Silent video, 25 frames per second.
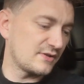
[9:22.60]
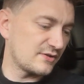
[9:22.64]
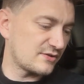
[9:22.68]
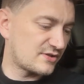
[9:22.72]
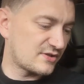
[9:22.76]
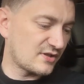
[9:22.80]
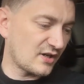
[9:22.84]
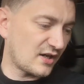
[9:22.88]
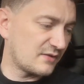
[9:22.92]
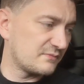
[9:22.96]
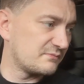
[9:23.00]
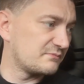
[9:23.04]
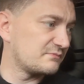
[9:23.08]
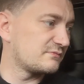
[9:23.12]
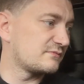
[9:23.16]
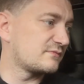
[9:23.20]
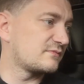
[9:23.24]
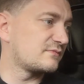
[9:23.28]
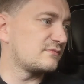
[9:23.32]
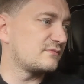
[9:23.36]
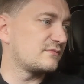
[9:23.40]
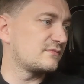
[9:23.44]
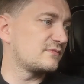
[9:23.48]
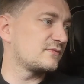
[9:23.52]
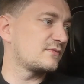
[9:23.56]

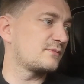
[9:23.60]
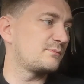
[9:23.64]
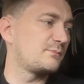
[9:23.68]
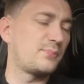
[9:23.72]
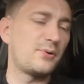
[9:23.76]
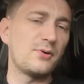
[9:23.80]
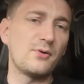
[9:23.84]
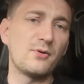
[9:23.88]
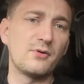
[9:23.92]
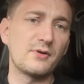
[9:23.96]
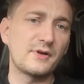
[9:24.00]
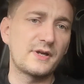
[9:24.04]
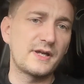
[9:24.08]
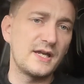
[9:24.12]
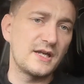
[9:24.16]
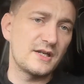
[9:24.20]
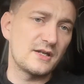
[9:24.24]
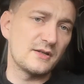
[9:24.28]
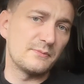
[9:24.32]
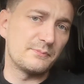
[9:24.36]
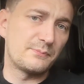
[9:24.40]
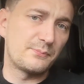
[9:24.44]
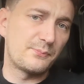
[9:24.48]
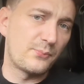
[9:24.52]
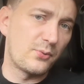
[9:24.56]
Some poor kid
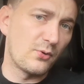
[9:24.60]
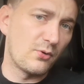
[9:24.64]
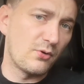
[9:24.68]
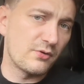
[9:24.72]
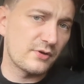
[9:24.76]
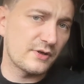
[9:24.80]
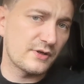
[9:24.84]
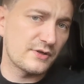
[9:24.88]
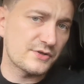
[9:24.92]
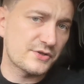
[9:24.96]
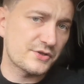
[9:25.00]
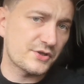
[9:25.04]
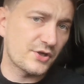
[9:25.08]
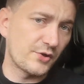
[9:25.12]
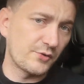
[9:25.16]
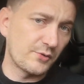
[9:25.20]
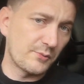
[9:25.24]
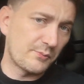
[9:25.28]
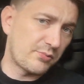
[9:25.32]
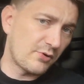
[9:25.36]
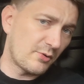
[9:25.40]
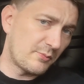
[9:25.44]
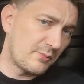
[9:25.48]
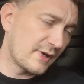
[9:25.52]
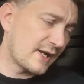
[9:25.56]
at boarding school
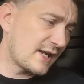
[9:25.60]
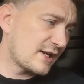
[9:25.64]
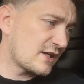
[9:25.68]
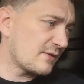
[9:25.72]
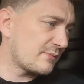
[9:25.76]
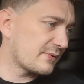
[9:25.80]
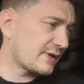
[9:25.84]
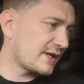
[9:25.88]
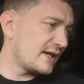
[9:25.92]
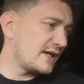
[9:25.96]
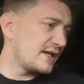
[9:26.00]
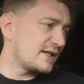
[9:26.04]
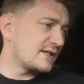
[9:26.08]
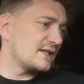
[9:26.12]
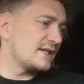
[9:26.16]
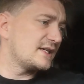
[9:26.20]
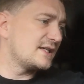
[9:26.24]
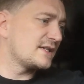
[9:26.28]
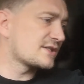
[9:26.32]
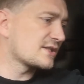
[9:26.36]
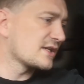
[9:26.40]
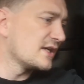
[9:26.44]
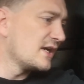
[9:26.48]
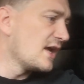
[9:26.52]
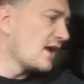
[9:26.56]
probably end up getting
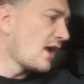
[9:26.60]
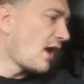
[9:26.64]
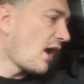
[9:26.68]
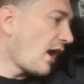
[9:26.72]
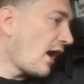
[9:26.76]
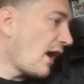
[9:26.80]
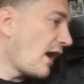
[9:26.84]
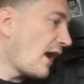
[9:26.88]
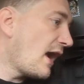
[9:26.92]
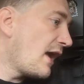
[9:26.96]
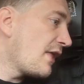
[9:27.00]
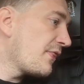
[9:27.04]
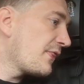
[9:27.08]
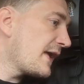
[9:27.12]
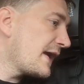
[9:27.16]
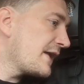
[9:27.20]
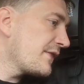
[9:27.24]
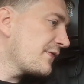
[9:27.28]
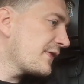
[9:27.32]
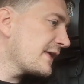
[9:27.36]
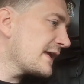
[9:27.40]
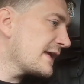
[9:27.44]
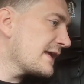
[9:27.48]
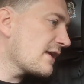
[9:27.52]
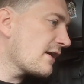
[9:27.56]
these. Uh, and
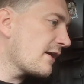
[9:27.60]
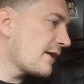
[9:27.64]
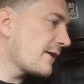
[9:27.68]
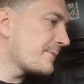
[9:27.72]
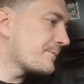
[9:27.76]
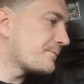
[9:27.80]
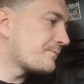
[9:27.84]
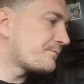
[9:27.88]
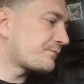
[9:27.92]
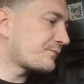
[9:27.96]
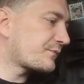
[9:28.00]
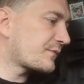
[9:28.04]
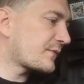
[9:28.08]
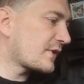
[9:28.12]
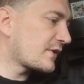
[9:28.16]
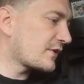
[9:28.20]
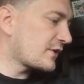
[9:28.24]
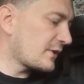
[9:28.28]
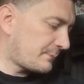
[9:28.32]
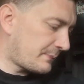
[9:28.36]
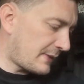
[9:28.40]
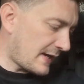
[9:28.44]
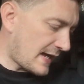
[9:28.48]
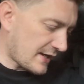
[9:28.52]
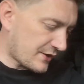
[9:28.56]
then the, um,
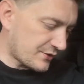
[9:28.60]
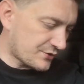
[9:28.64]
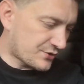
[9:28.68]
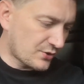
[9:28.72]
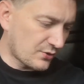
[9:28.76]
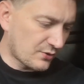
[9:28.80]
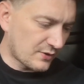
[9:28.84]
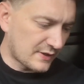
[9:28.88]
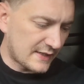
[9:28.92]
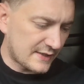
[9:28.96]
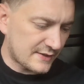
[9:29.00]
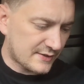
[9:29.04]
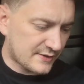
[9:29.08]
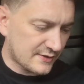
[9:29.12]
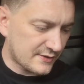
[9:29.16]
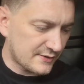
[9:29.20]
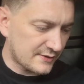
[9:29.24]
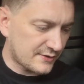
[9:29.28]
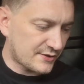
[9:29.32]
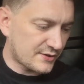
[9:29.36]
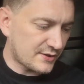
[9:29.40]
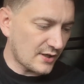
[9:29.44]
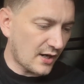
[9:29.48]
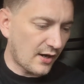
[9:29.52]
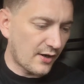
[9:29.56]
the bag of toys.
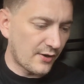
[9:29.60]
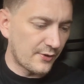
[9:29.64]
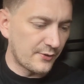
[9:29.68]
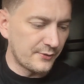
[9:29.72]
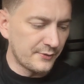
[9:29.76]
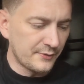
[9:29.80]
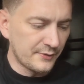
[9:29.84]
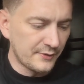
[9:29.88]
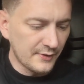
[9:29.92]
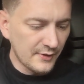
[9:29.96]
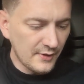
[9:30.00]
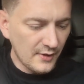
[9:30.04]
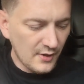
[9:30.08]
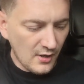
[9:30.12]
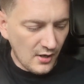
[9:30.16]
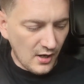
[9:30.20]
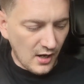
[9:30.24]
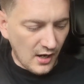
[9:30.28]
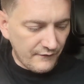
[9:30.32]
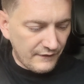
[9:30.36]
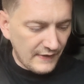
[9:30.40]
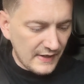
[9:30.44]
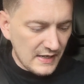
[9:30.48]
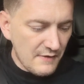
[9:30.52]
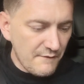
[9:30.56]
So,
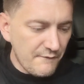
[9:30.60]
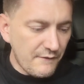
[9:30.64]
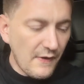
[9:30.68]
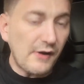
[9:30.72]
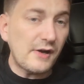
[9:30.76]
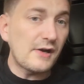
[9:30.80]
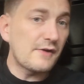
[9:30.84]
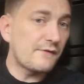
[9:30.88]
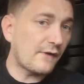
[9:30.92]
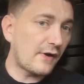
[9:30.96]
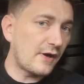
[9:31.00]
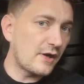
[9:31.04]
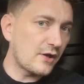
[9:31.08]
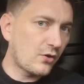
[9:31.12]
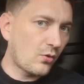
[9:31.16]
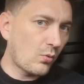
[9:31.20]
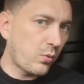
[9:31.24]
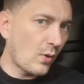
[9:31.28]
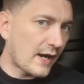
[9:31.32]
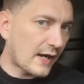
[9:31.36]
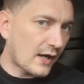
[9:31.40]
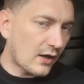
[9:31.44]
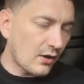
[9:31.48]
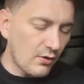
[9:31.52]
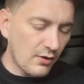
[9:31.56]
I've had a very, very
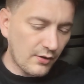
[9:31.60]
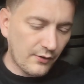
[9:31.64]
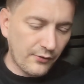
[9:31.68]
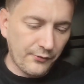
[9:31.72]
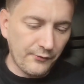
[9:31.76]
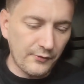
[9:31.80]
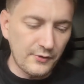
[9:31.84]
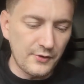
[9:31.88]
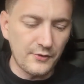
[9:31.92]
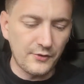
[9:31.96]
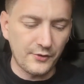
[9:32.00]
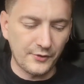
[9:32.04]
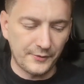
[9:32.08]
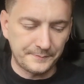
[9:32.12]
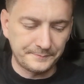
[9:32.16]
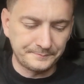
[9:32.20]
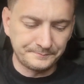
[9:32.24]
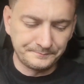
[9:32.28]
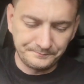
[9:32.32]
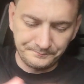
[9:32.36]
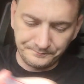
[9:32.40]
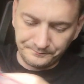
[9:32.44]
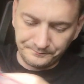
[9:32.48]
quick look through them.